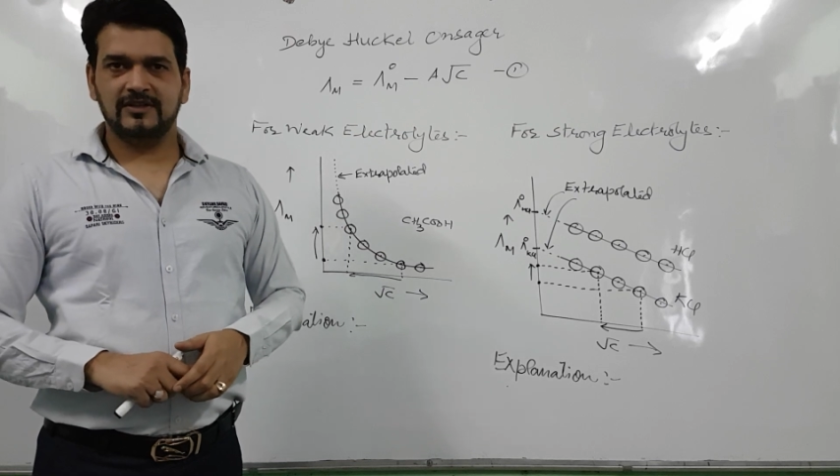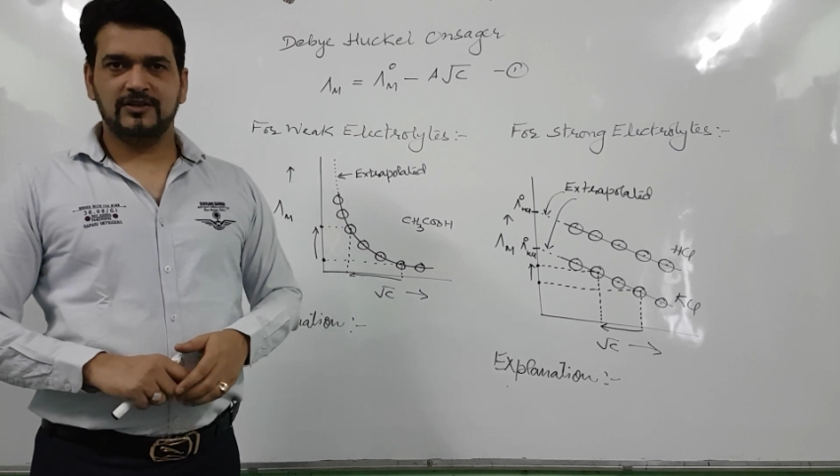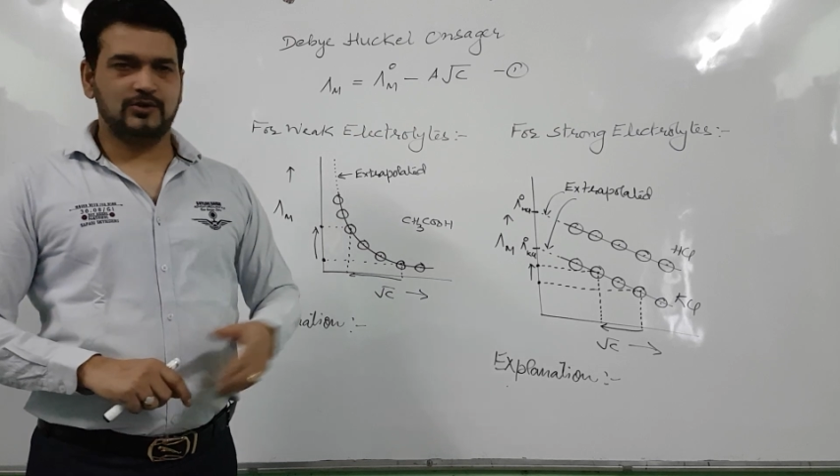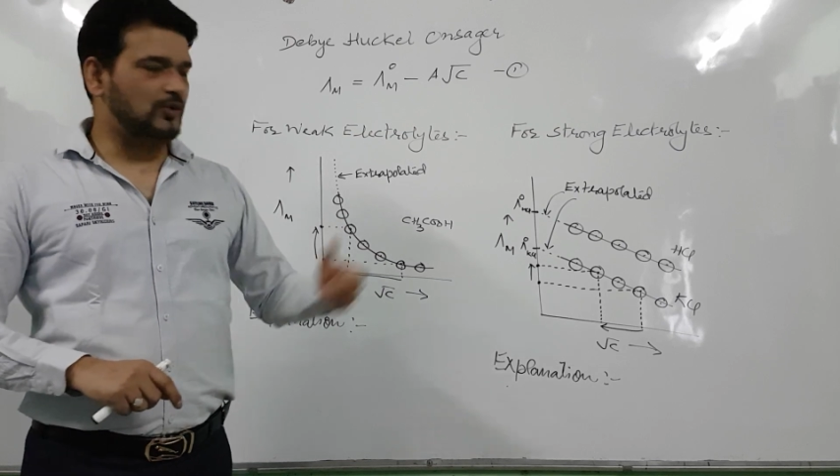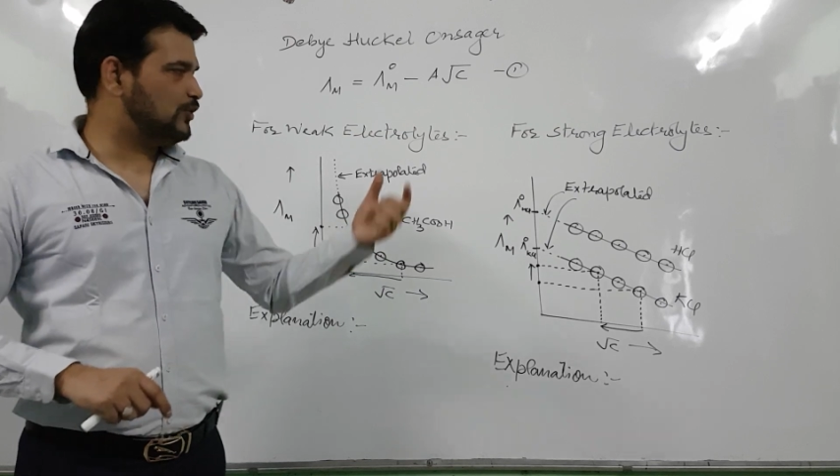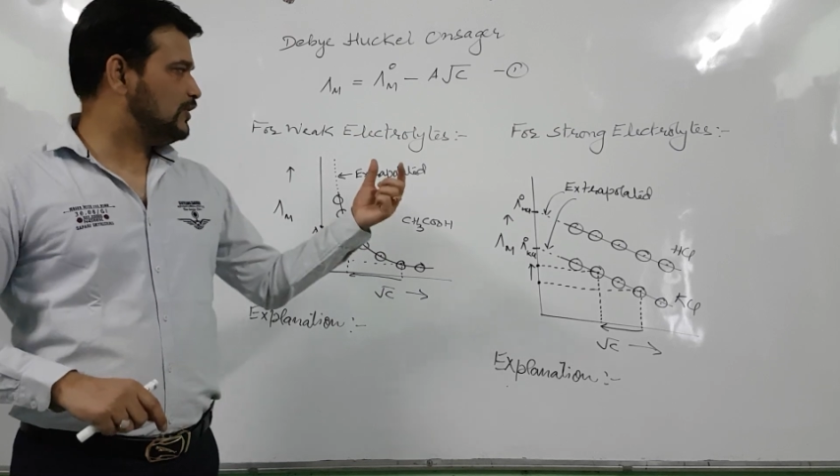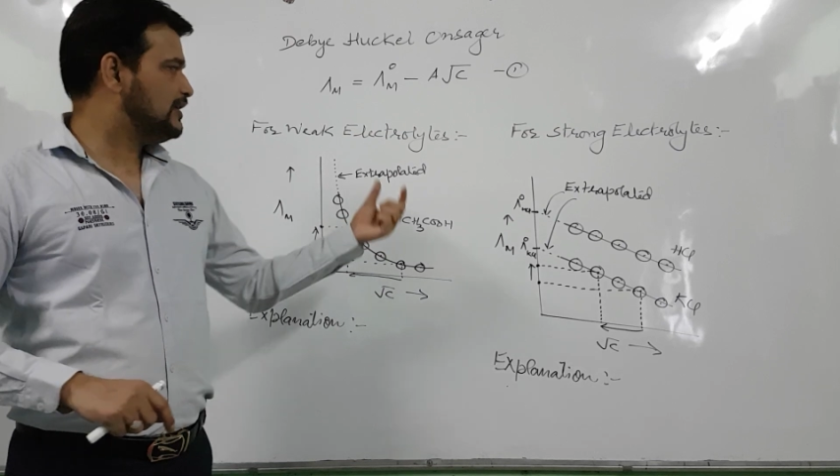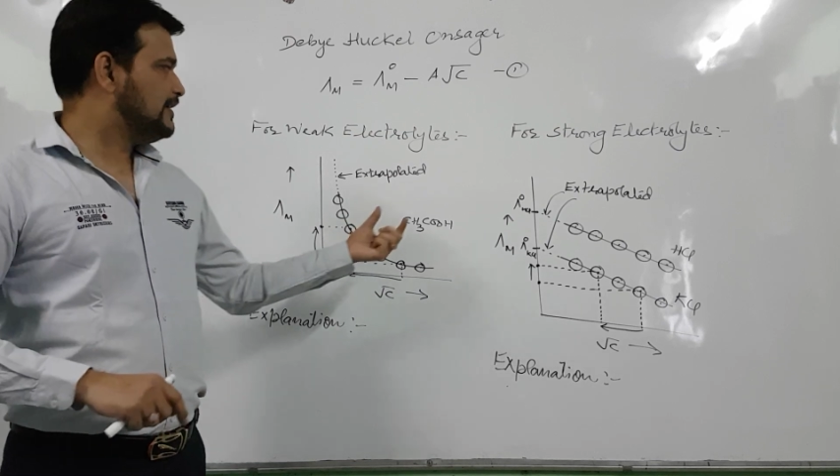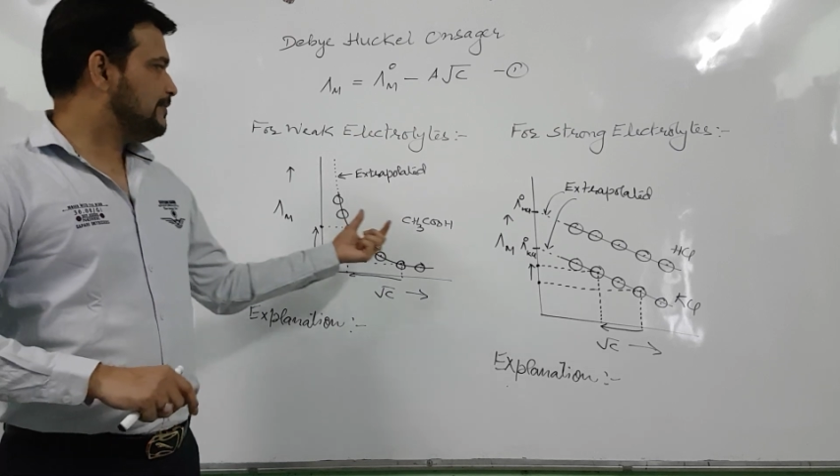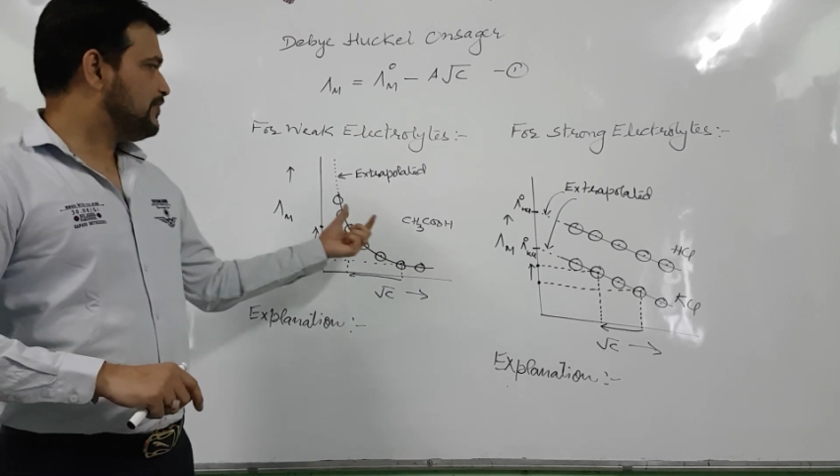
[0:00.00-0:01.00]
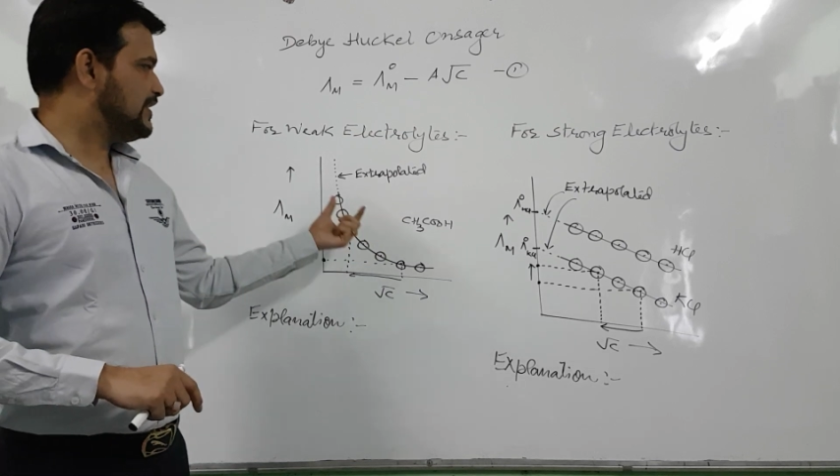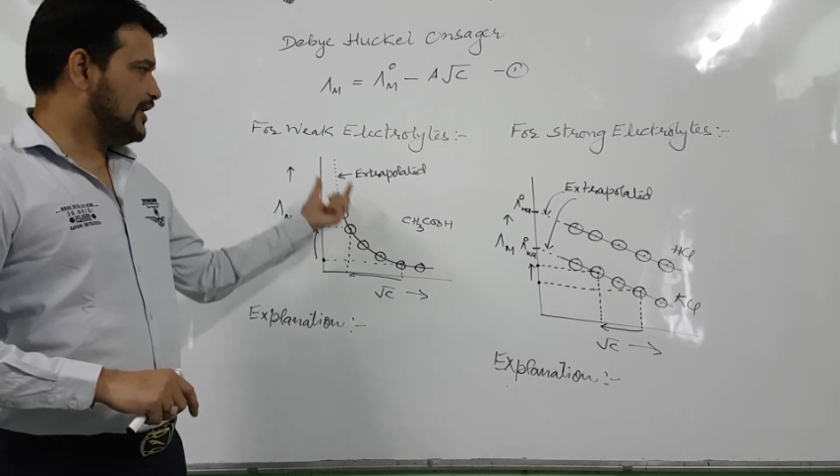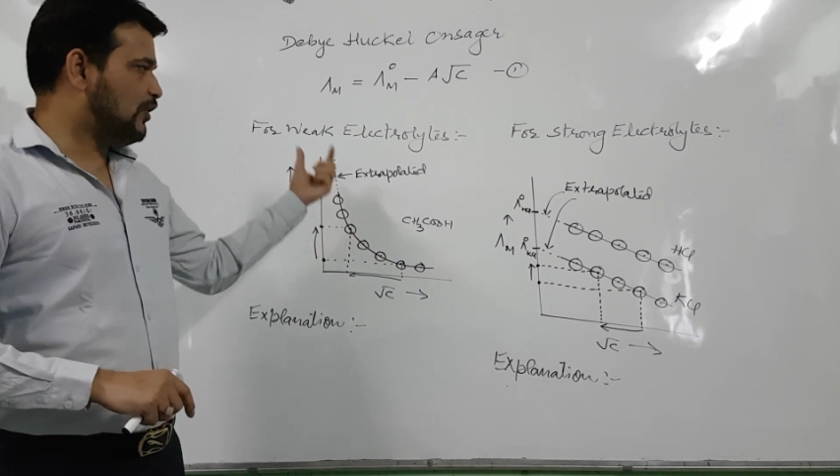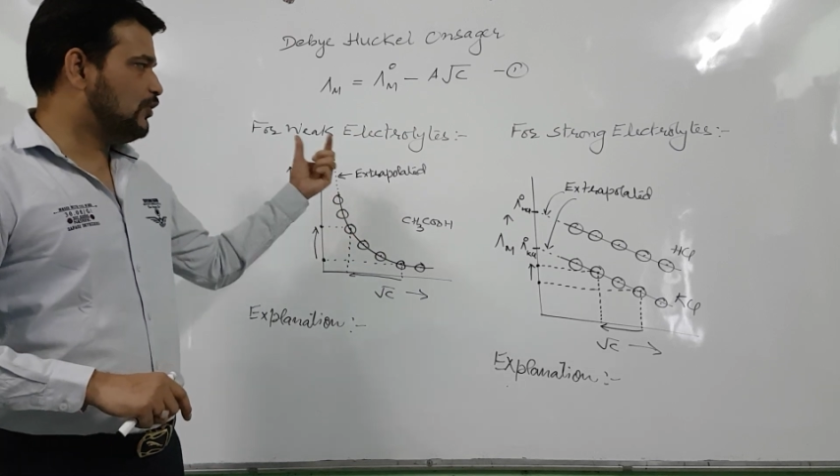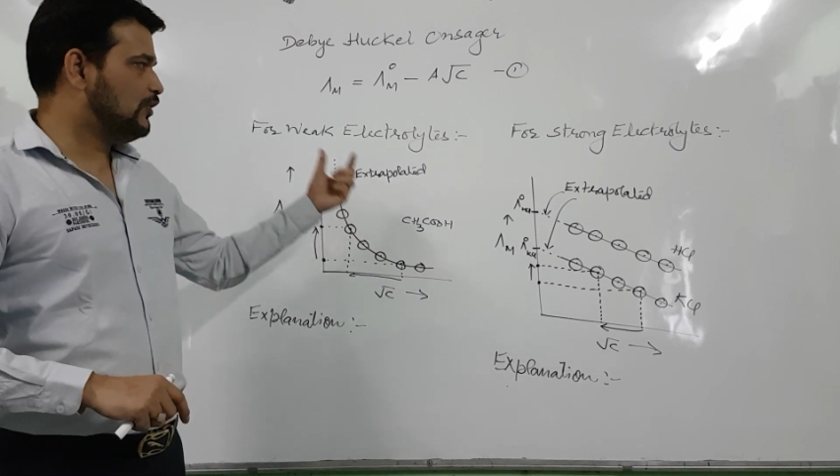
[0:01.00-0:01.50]
So
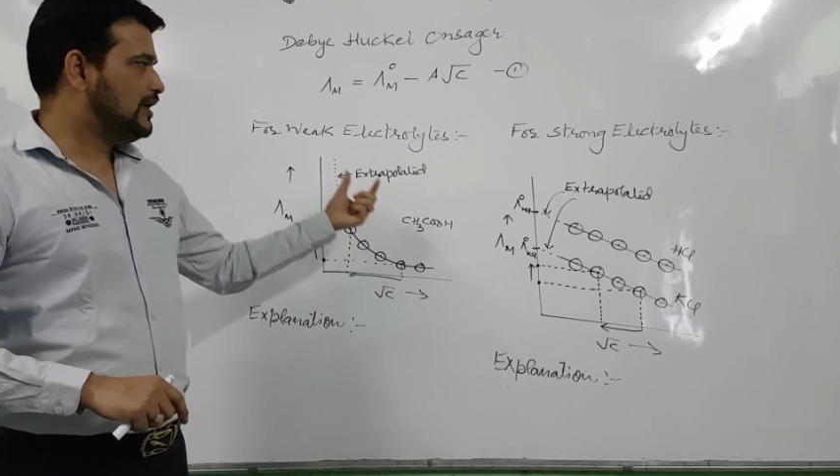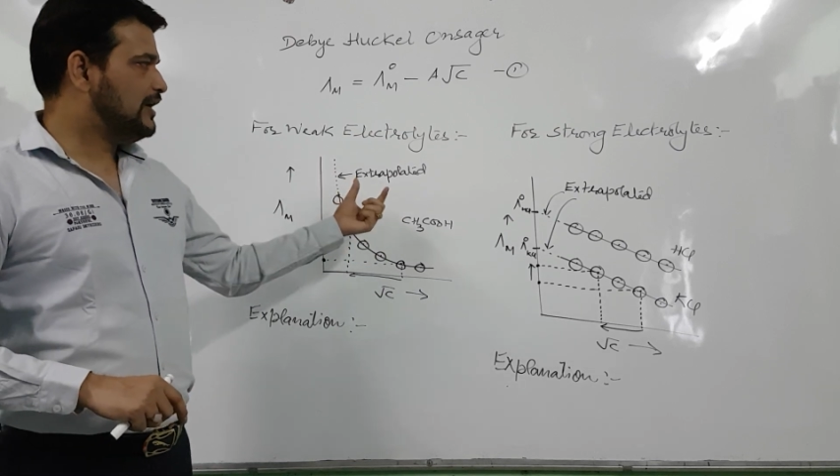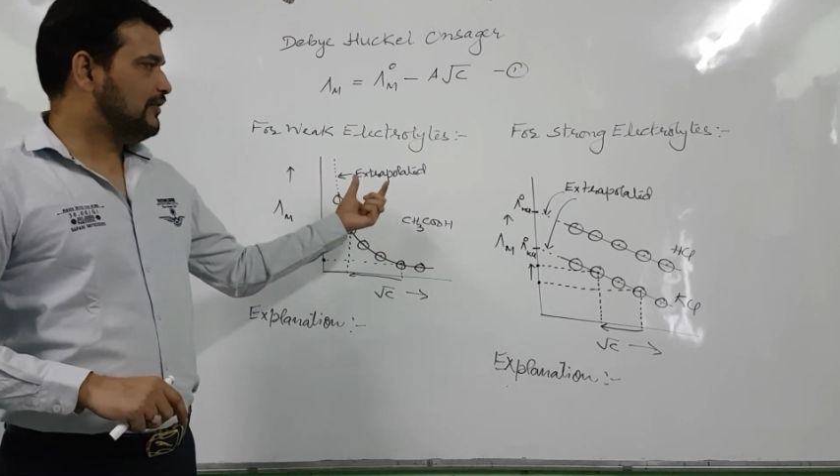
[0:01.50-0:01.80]
now